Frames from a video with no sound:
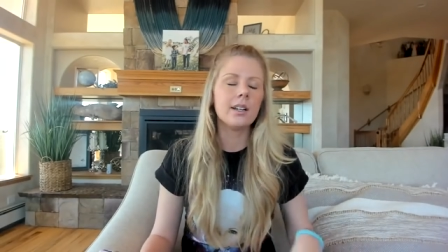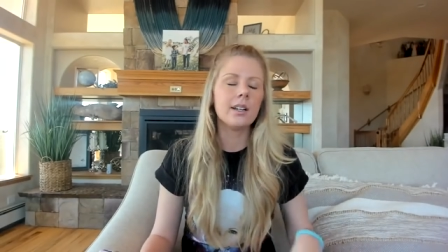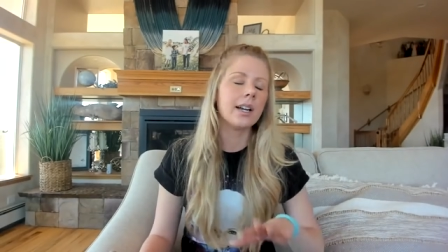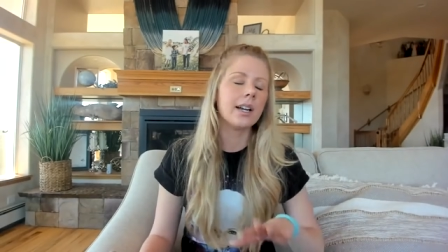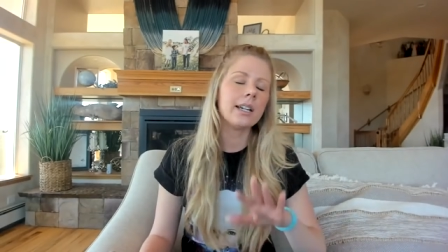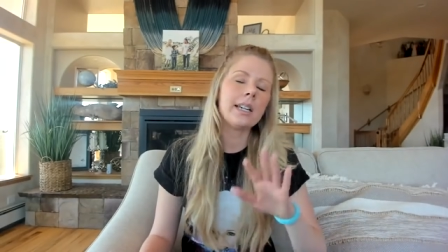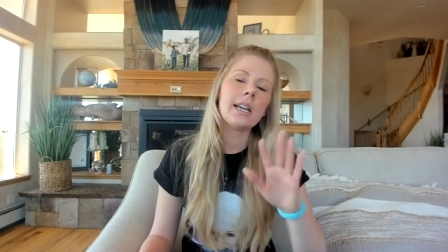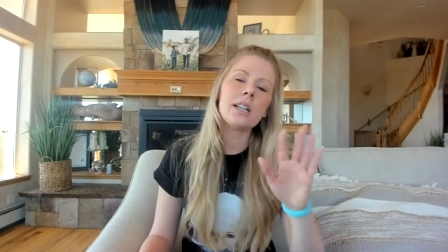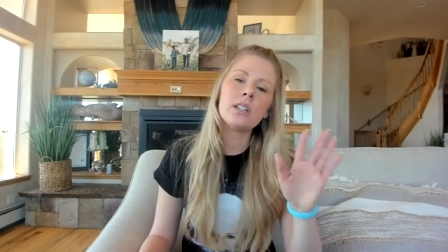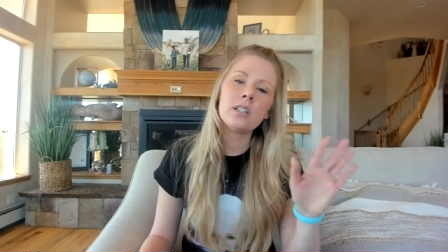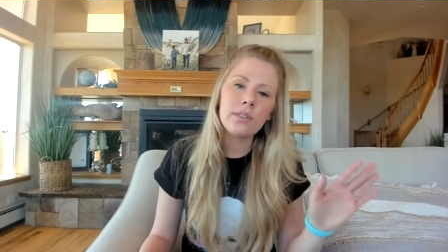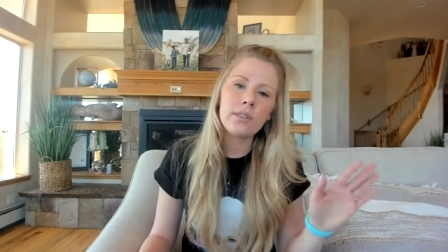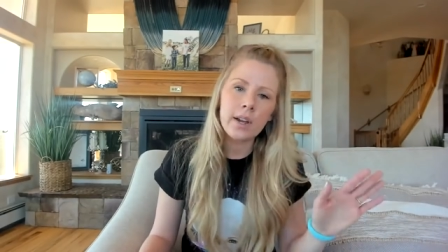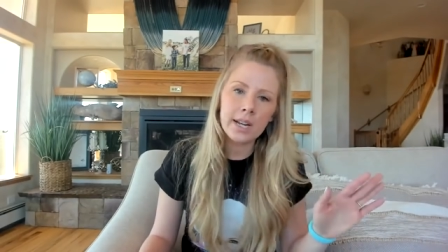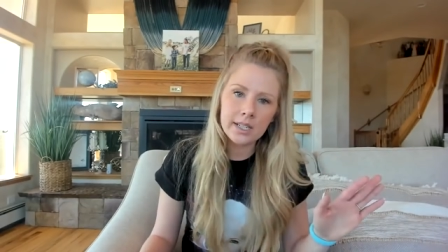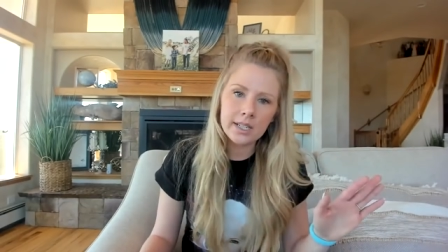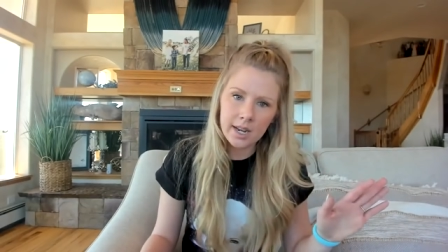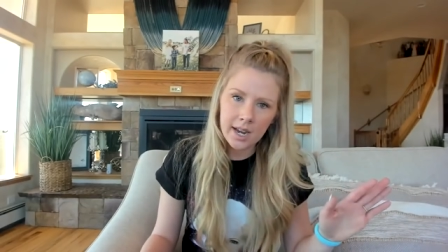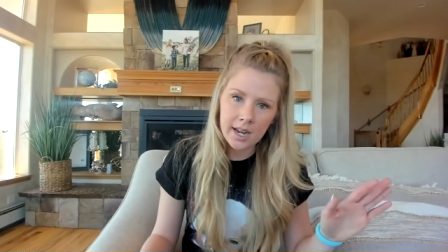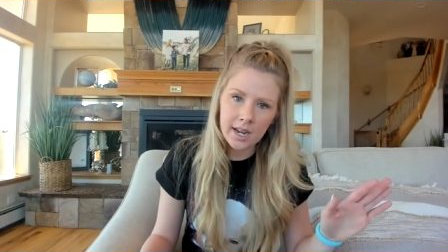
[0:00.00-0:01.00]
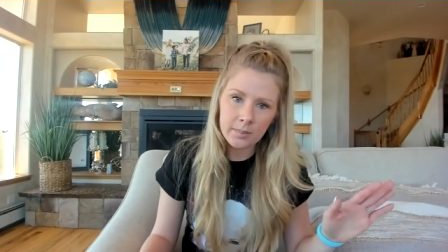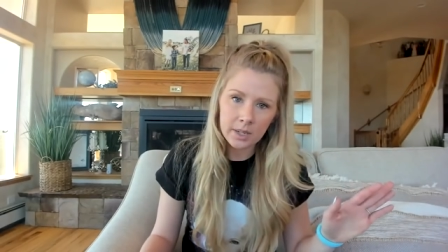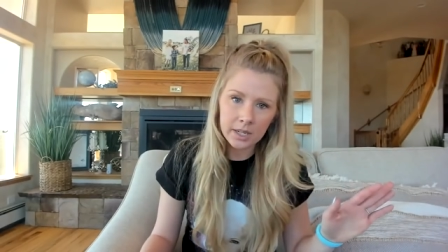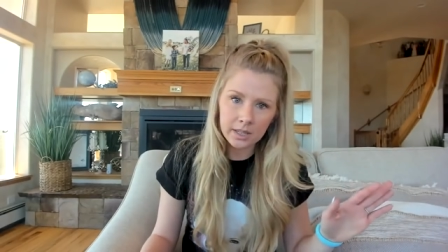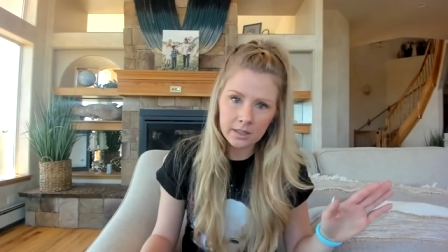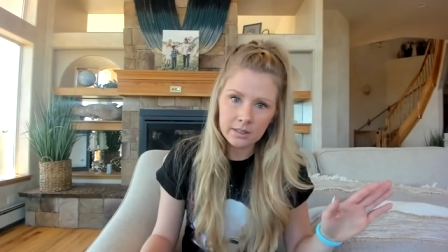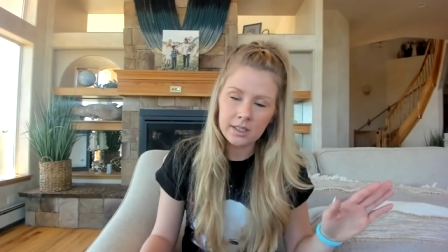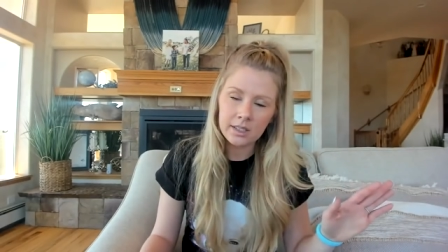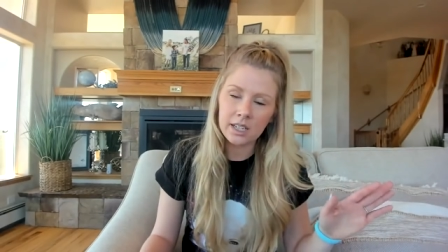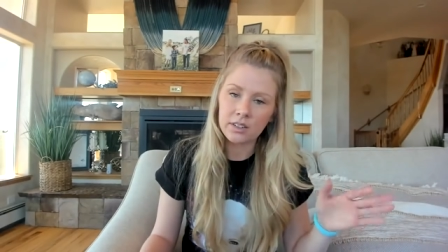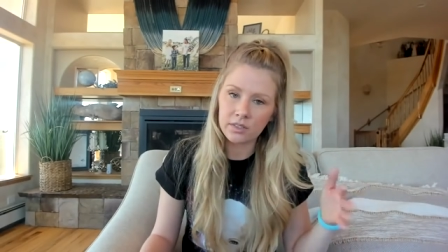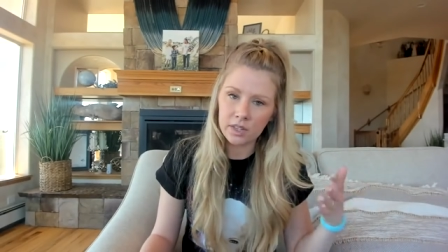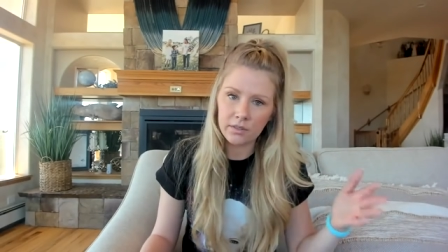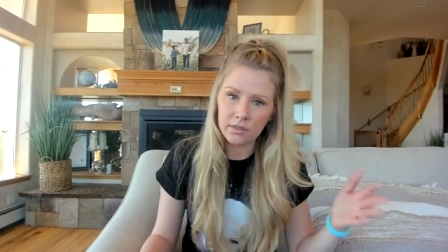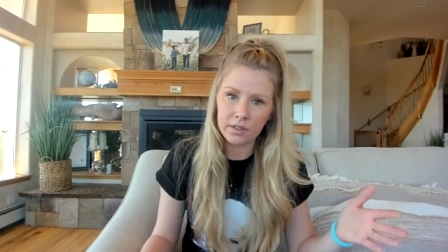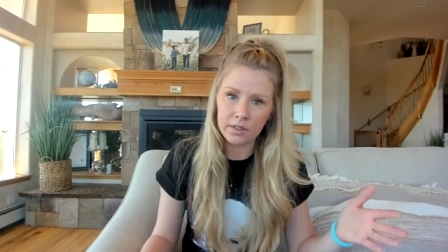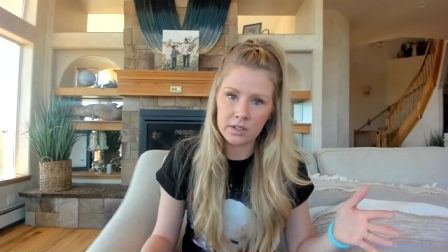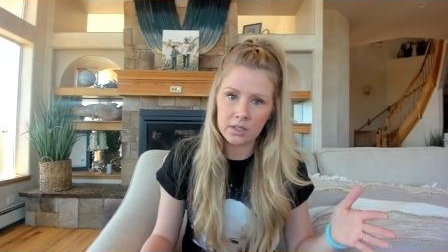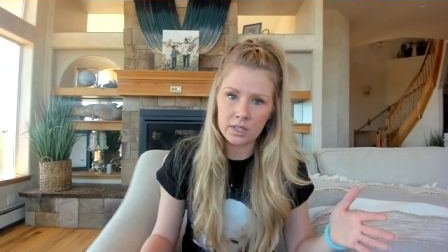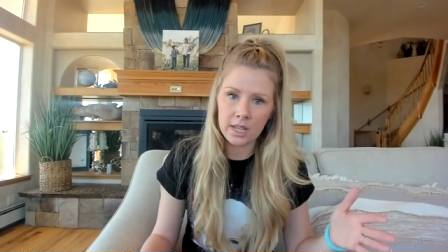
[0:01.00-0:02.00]
Again, divine timing, if that
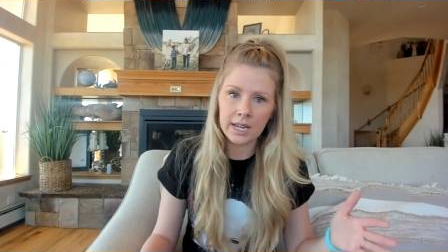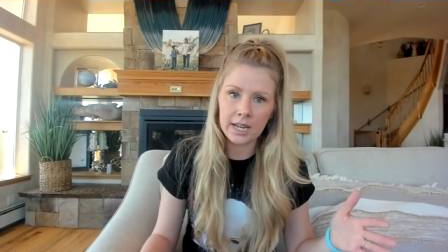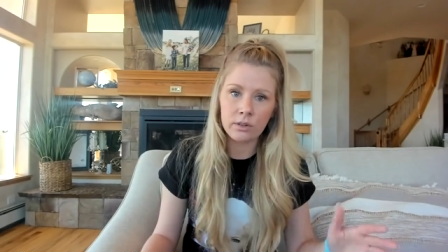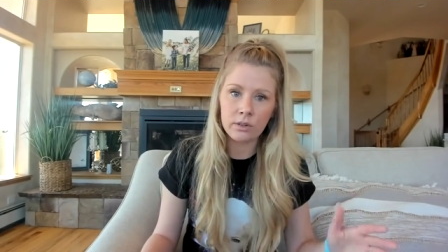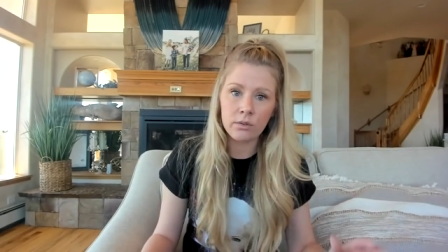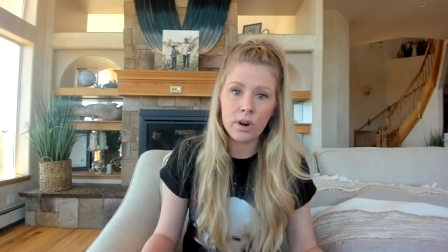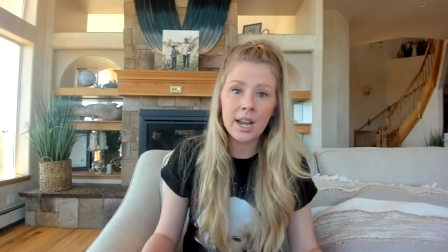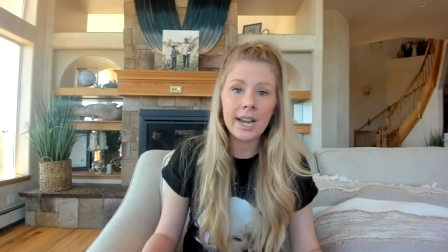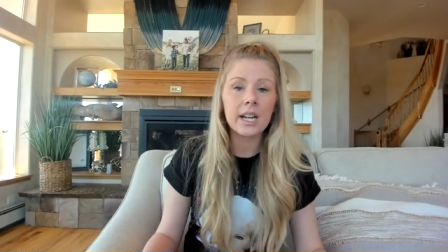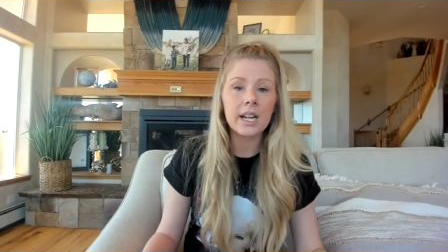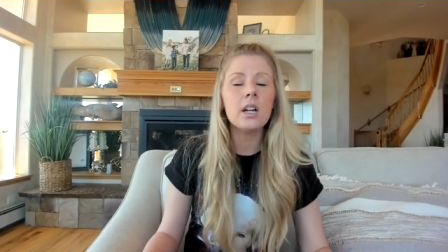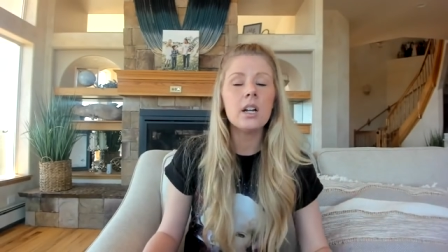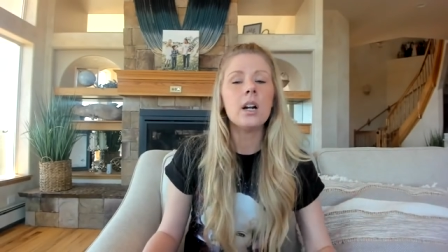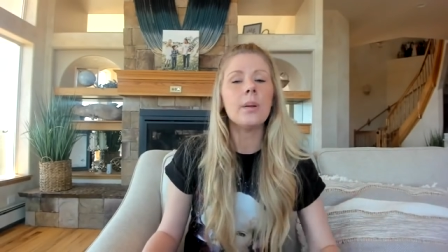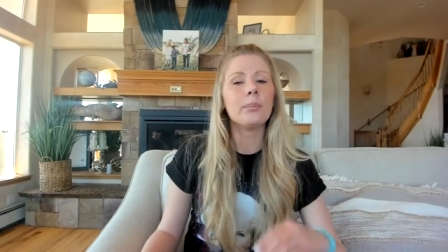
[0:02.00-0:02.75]
feels light and right.